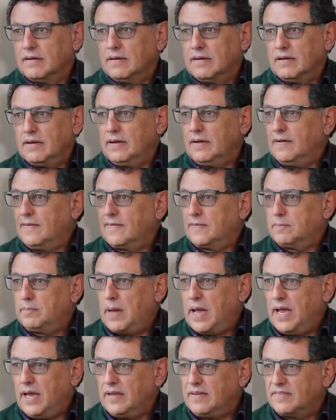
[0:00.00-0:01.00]
In
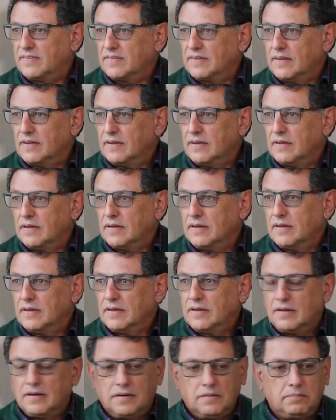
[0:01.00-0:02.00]
space.
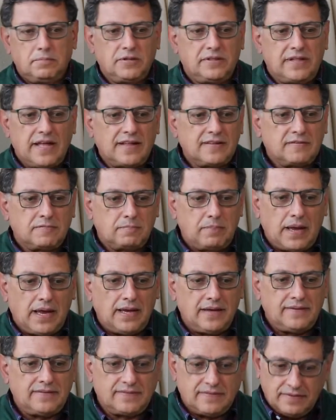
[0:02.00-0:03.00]
But that
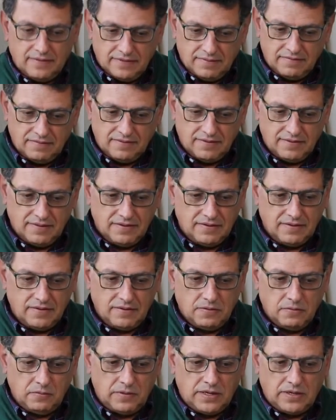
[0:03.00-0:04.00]
space,
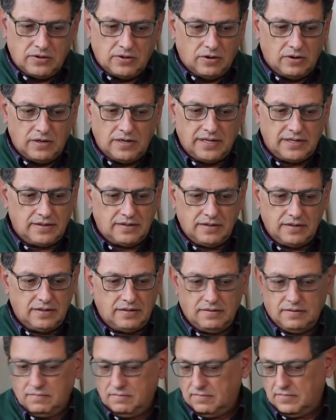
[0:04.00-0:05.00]
we call it,
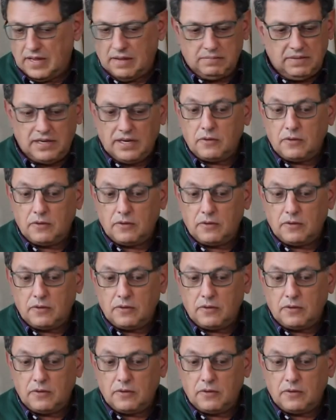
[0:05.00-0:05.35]
it